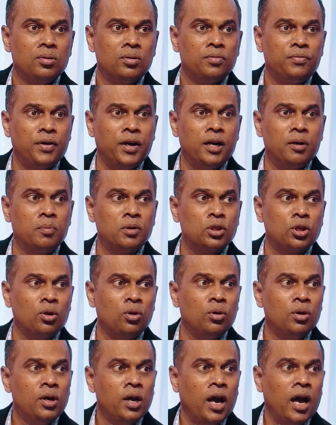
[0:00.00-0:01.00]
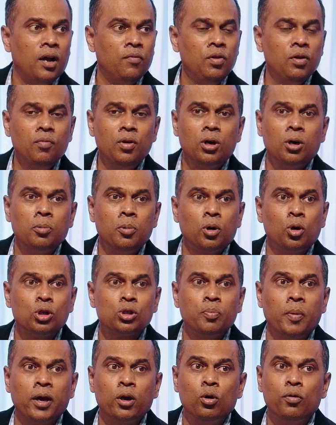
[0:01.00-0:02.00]
Have you ever come across
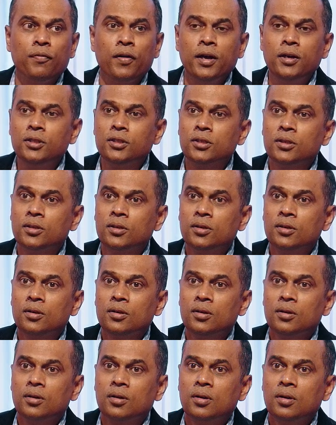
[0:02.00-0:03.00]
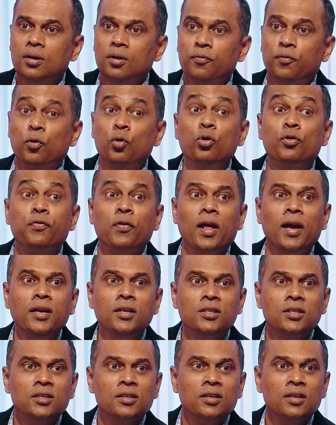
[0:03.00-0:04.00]
mango flies? Fruit
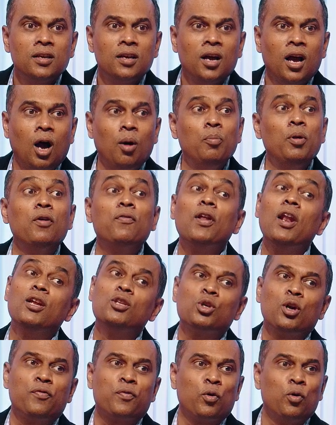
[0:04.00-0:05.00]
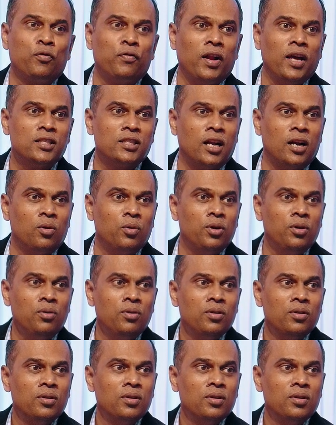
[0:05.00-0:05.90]
flies? How many of you enjoy fruit flies around you?